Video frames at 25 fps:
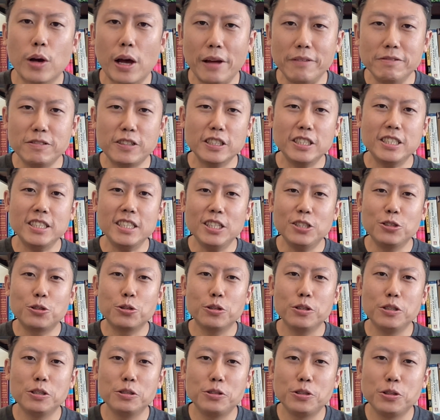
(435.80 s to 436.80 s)
I've just
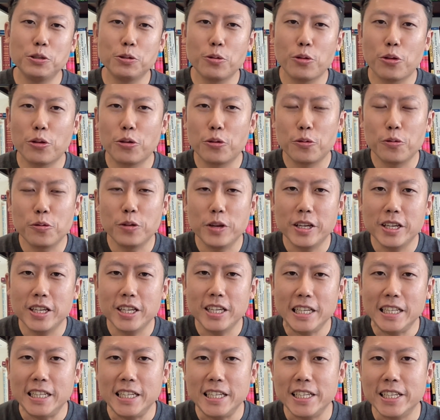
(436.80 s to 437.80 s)
introduced you
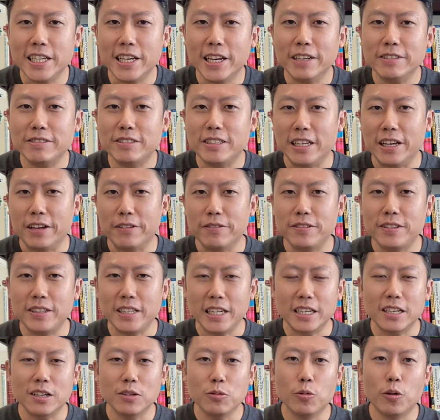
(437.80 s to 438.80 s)
3 ETFs that have
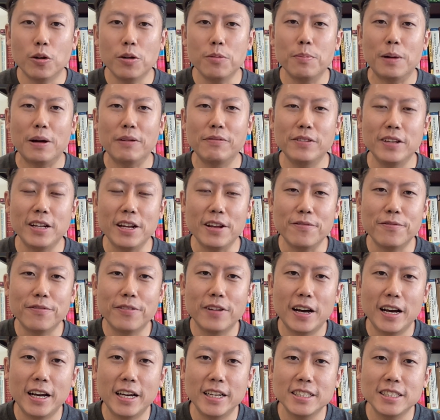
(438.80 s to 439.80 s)
taken Warren Buffett
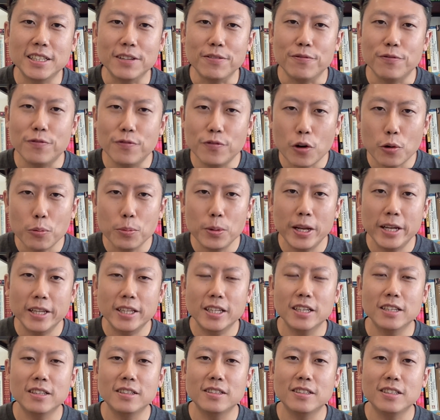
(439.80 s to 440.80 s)
advice and
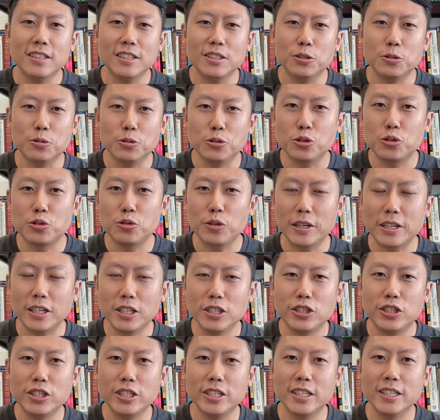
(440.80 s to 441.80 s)
formulated into
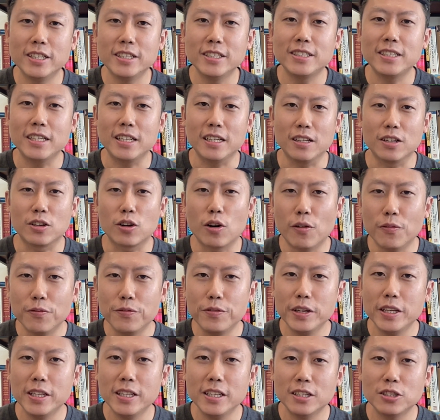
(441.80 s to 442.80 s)
strategies and a
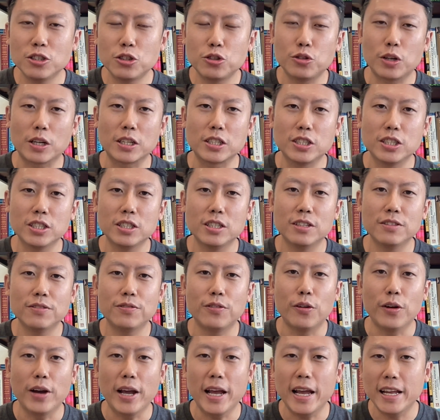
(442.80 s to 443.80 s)
convenient structure
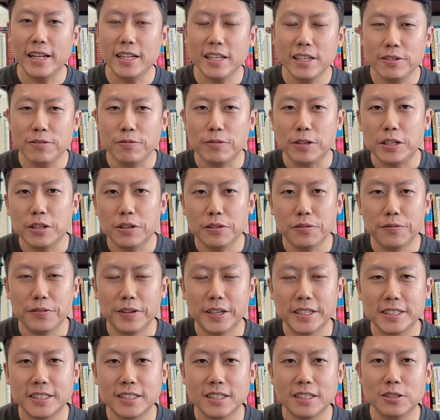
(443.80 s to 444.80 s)
for any retail
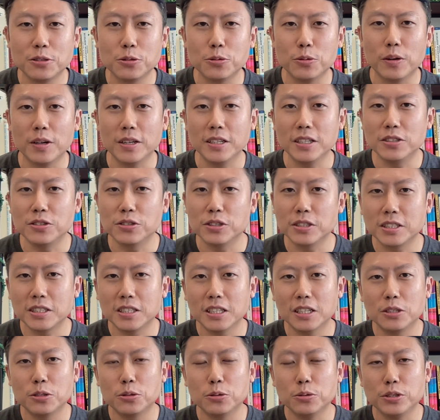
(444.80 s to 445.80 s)
investors who are
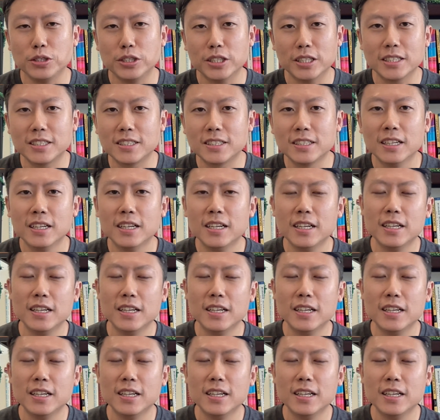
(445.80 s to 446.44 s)
interested to just